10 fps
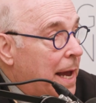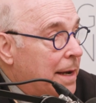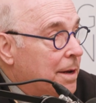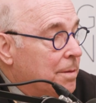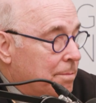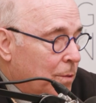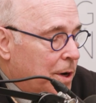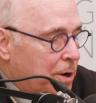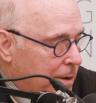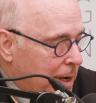back to
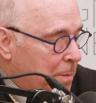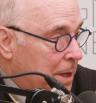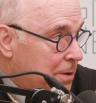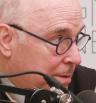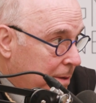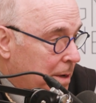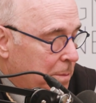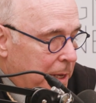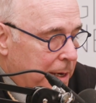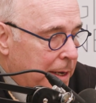one of your comments in a
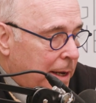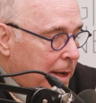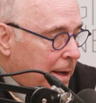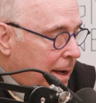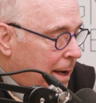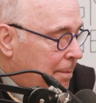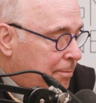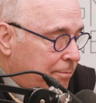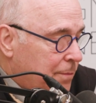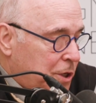minute.
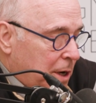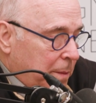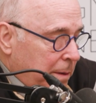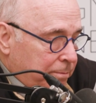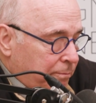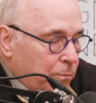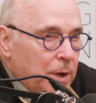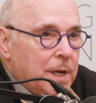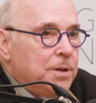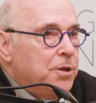Jeremy,
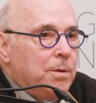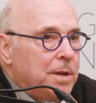what got you